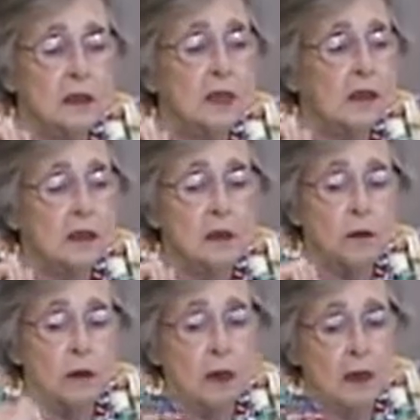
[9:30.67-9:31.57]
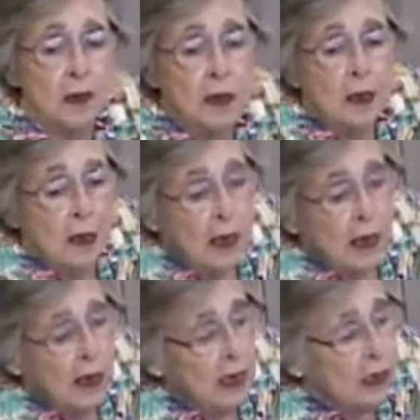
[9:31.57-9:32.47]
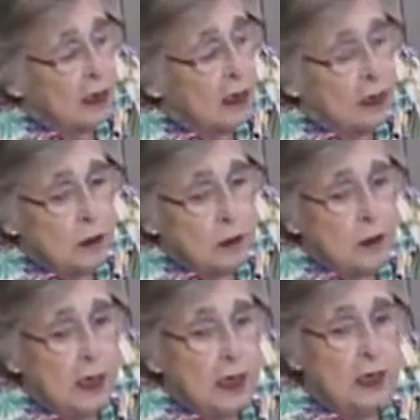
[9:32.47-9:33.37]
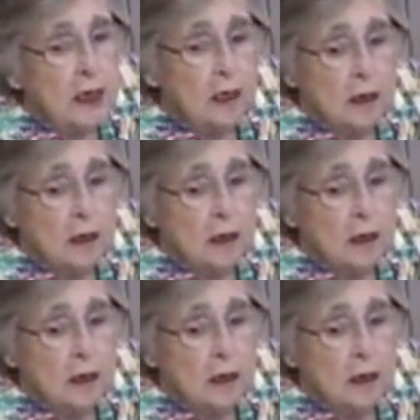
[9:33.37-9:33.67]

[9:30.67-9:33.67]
a thin one. And you need